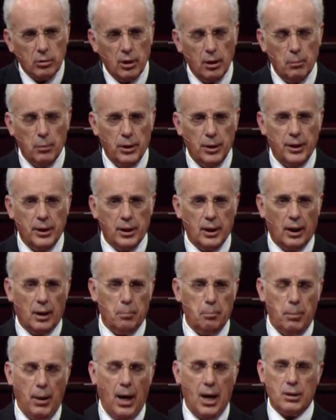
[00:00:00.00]
Don't come with any
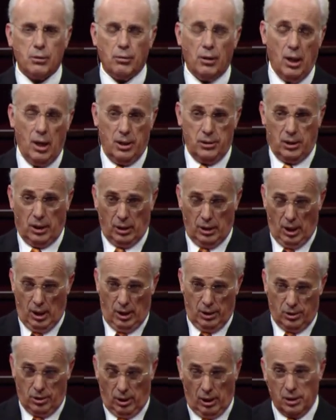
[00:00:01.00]
kind of patronizing
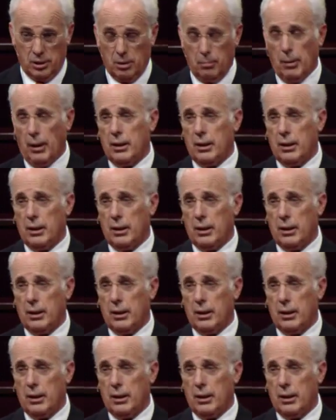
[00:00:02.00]
nonsense